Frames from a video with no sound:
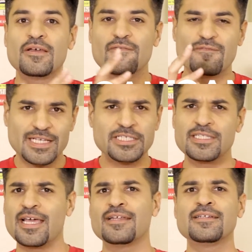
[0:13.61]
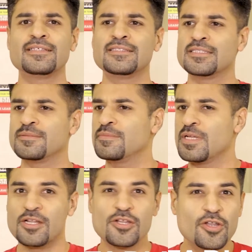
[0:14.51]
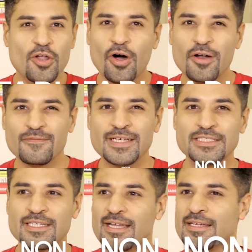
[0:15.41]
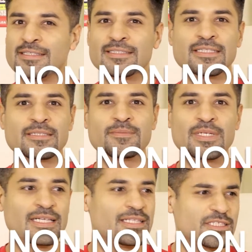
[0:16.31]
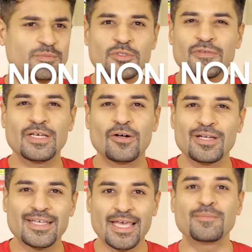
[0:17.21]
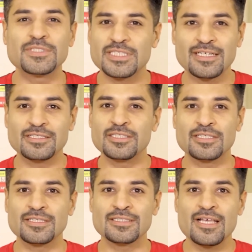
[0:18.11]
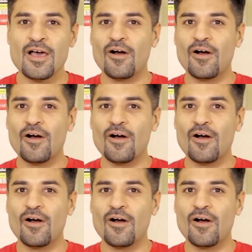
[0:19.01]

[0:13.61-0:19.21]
vegetarianism, non-vegetarianism, this movie called Gamechangers,